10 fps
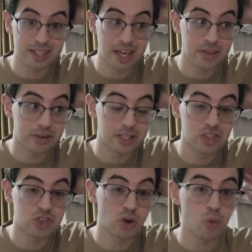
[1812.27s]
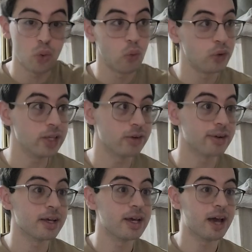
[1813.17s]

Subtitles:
together. It's so weird.